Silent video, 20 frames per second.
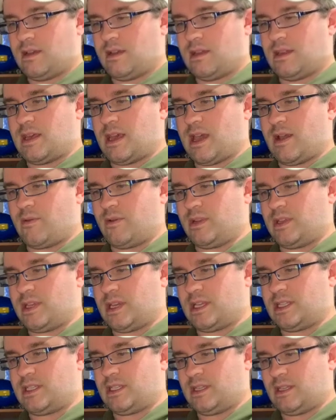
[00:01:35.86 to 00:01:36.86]
That one
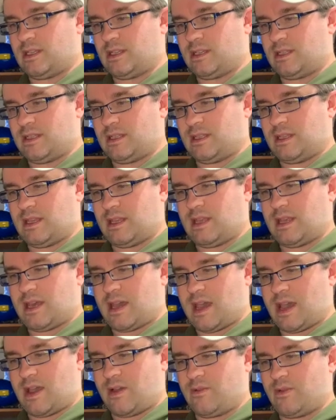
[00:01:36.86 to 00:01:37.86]
doesn't.
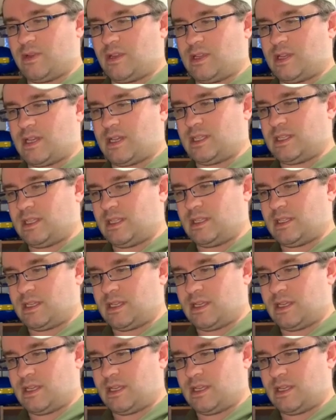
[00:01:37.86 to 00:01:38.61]
That one doesn't.